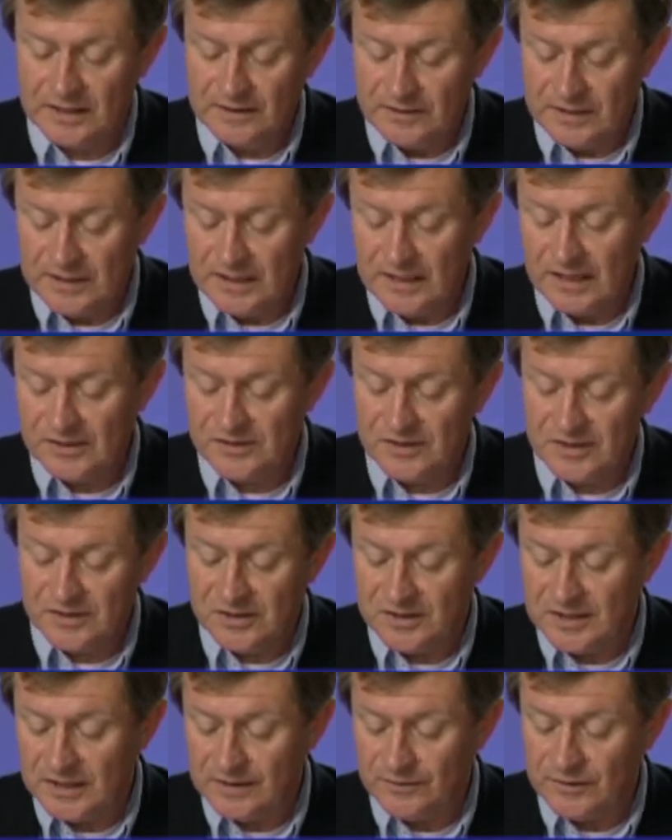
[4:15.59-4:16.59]
The
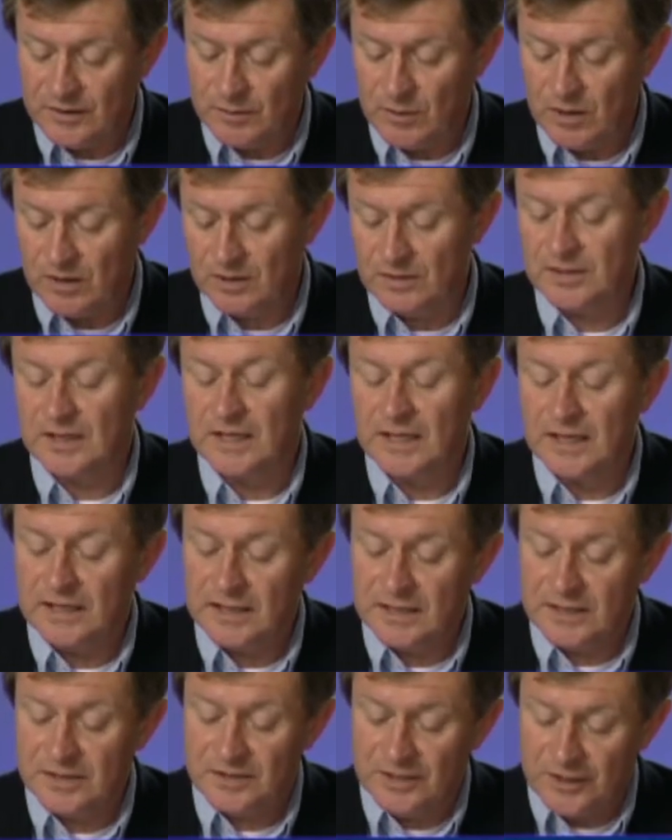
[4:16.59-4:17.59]
elasticity of demand
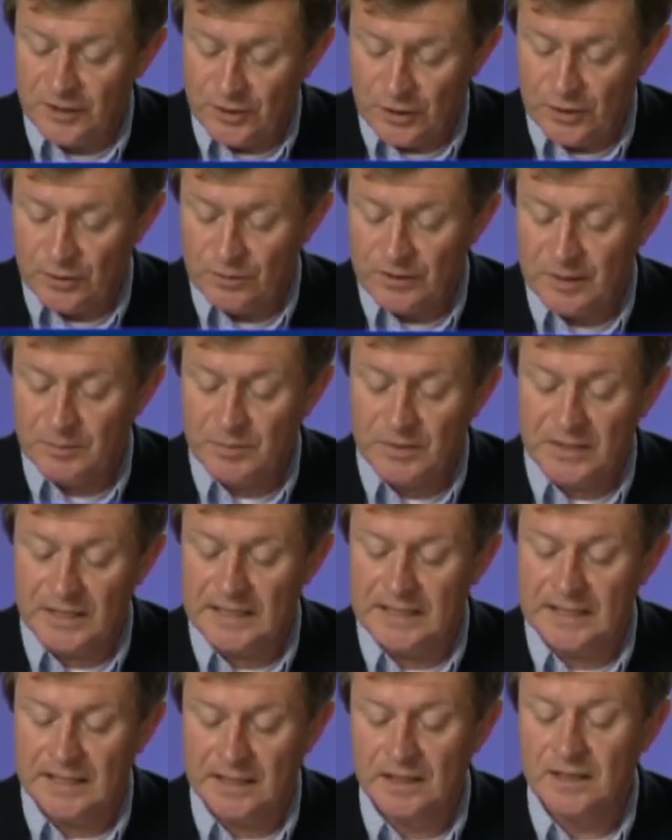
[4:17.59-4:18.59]
is dq
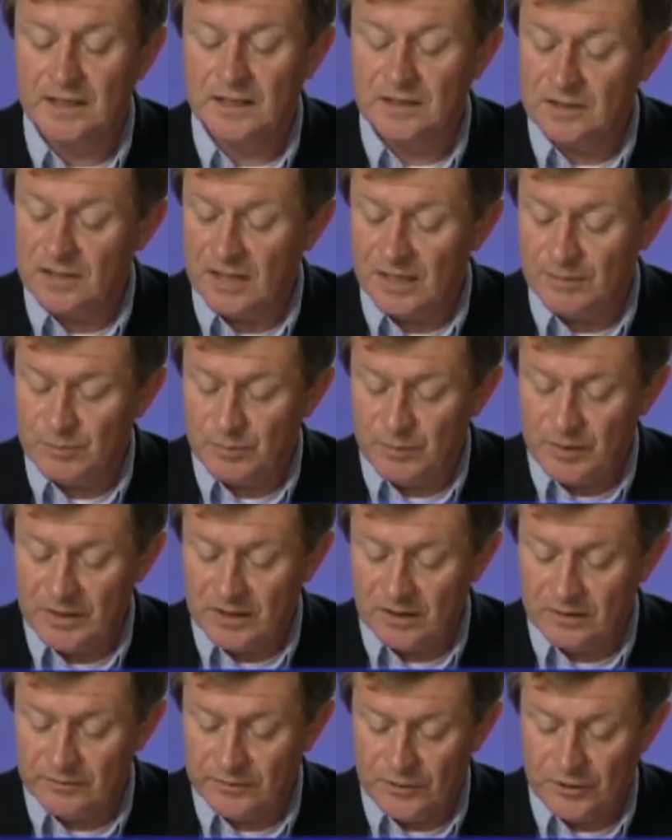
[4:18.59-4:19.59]
dp times
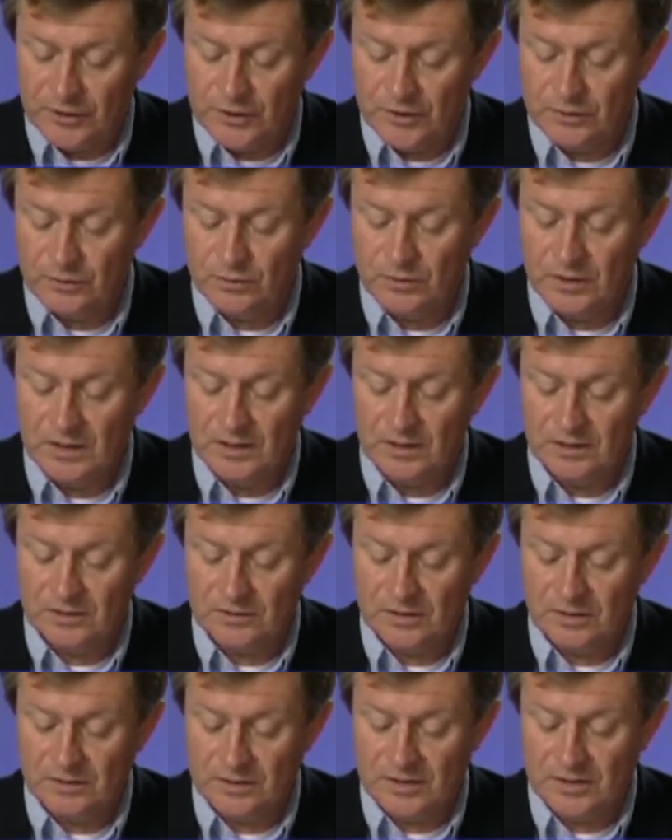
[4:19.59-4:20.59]
p over q,
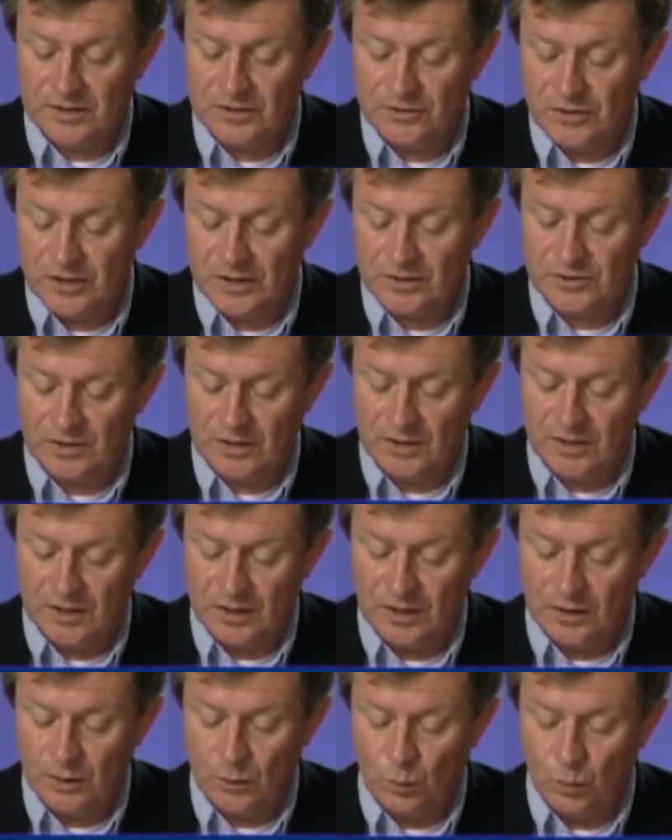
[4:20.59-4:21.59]
so this is just
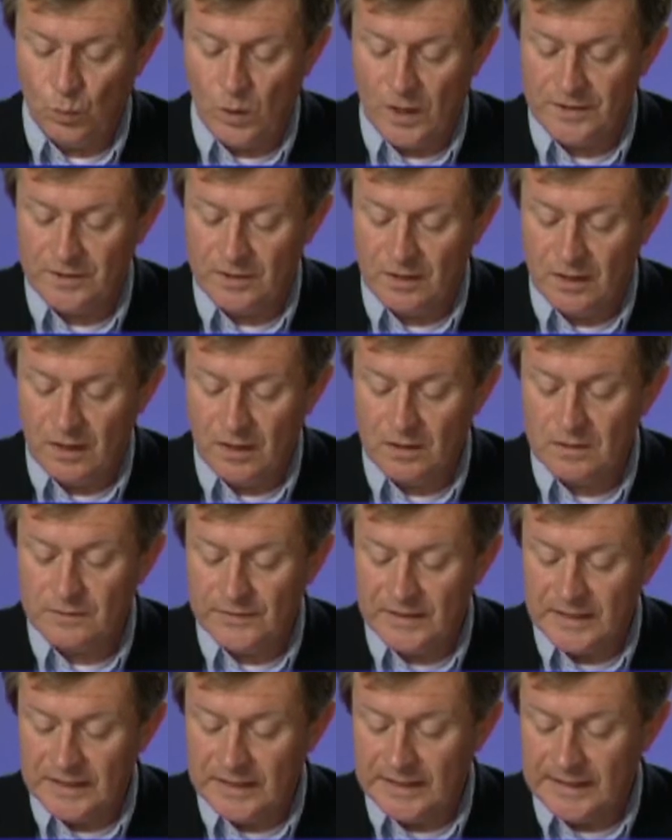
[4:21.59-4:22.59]
1
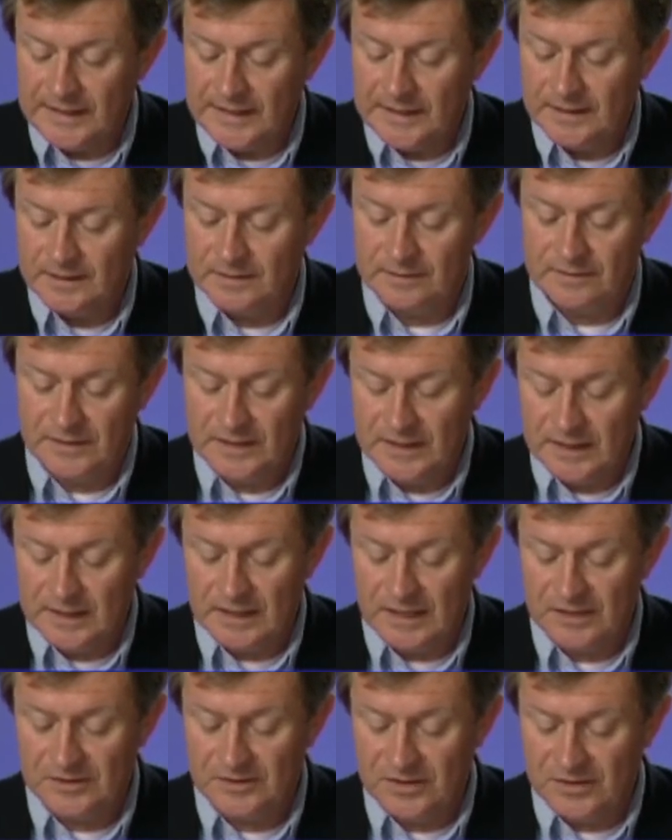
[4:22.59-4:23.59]
over E, the
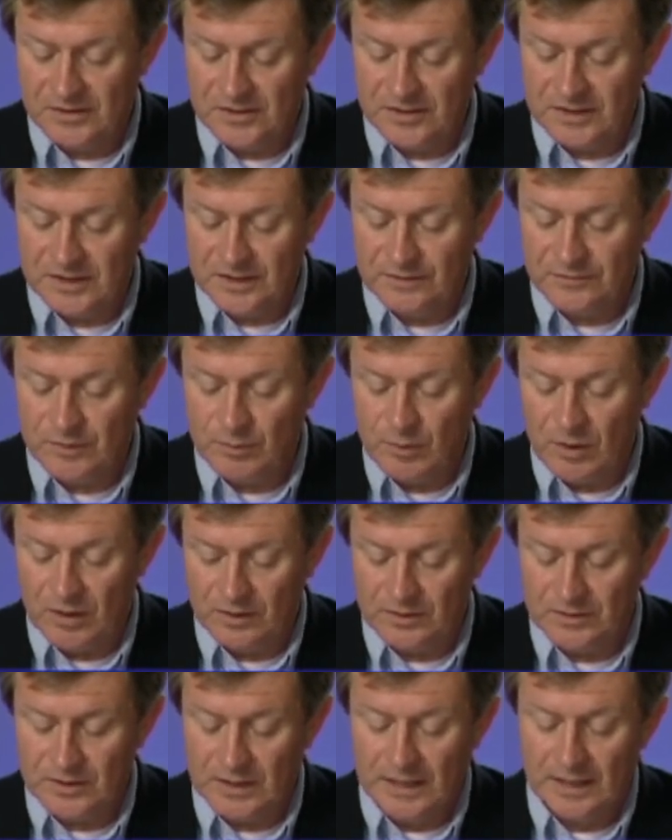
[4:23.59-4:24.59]
elasticity of
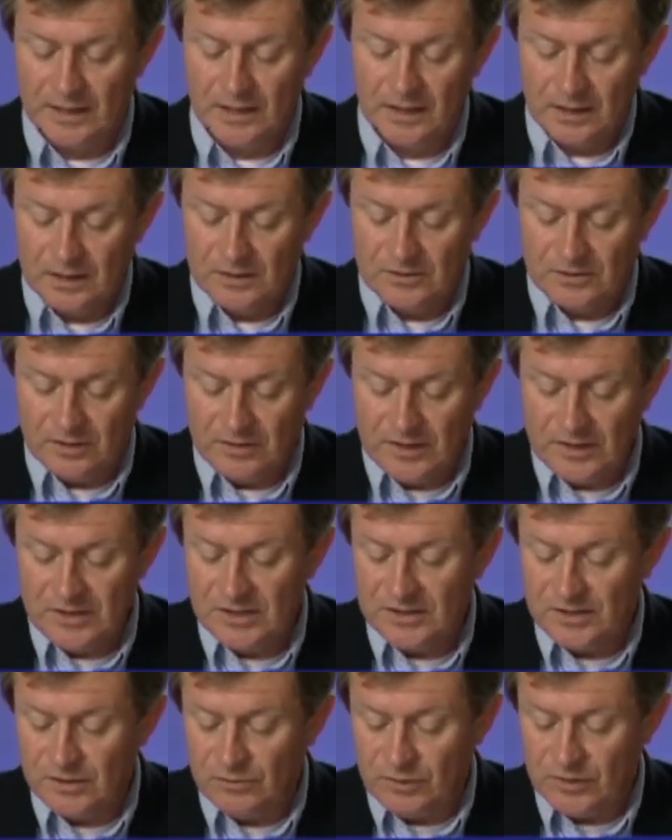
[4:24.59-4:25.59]
demand. So this
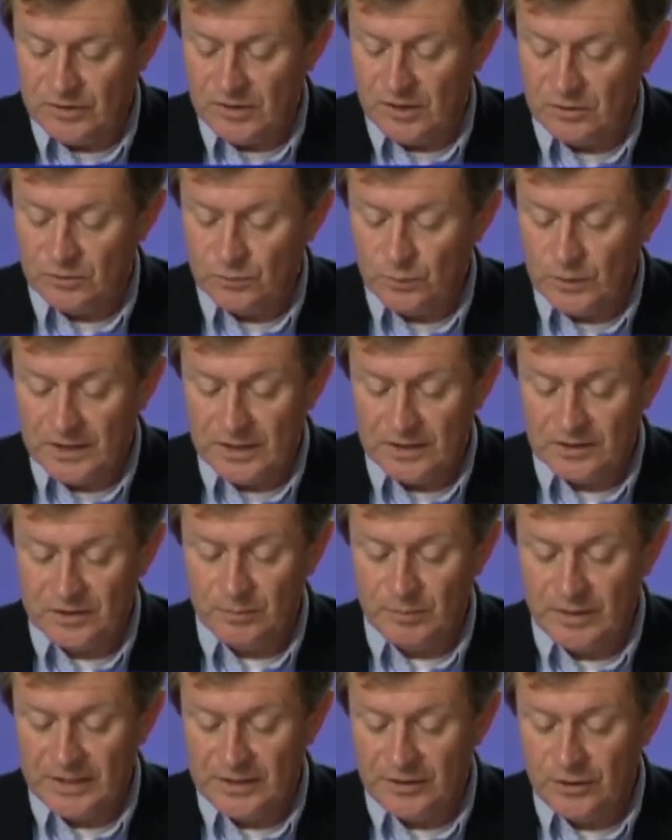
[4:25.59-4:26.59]
is the result we're going
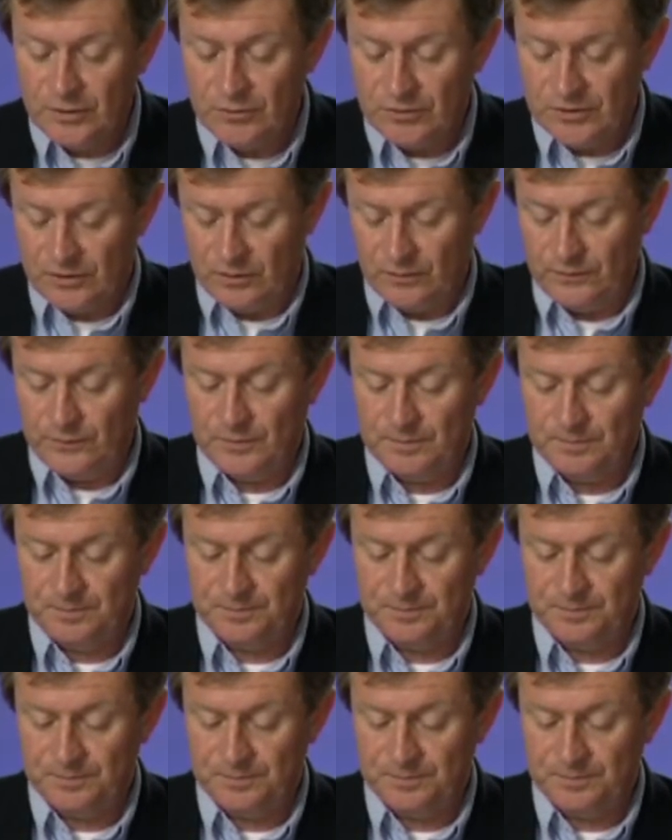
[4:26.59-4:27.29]
to make use of.